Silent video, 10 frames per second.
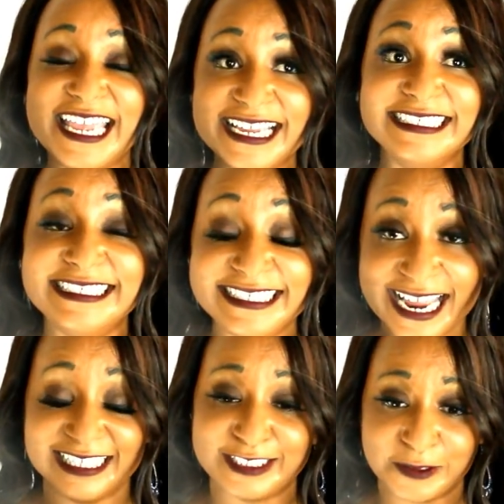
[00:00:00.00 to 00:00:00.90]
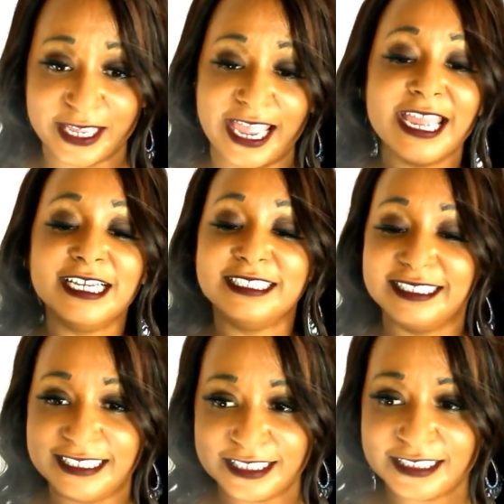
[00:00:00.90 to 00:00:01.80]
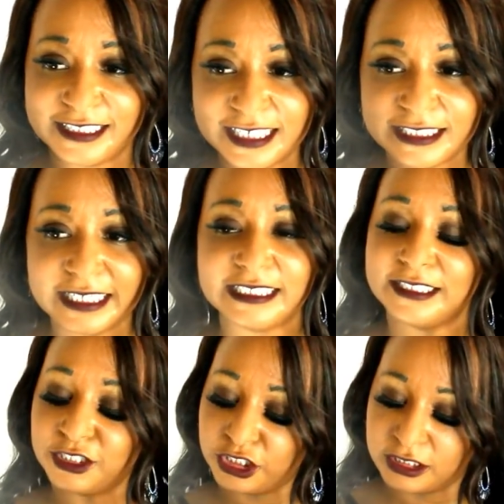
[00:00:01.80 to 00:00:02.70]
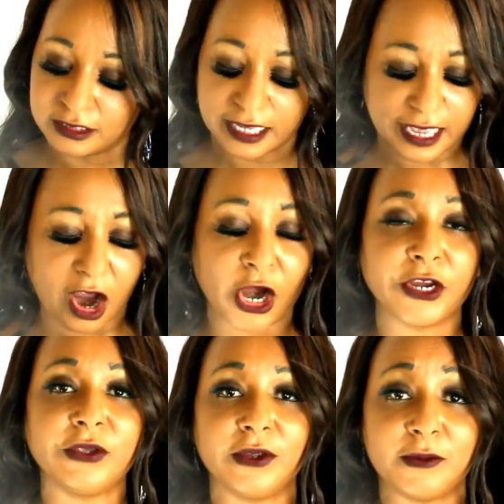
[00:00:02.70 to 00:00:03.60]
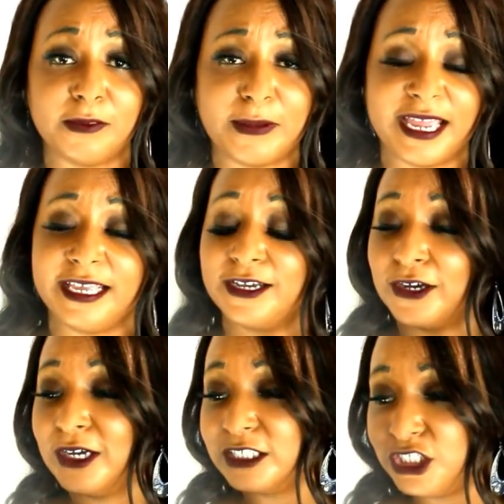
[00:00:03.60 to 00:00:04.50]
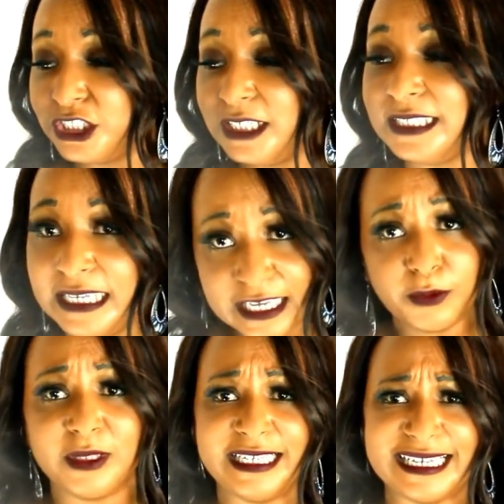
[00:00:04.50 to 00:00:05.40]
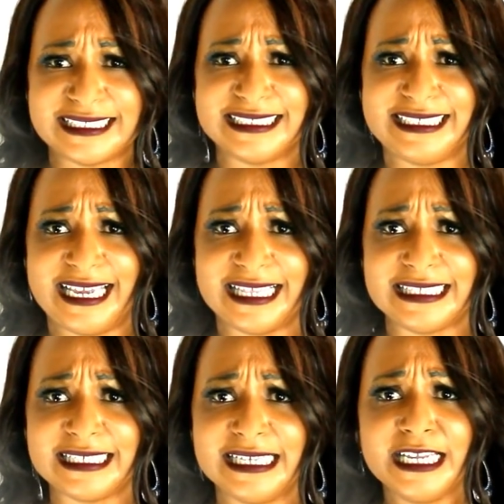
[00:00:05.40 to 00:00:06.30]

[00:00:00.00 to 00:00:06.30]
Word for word: Intense, okay? This season, she's arguing with Michael. She's equally as intense.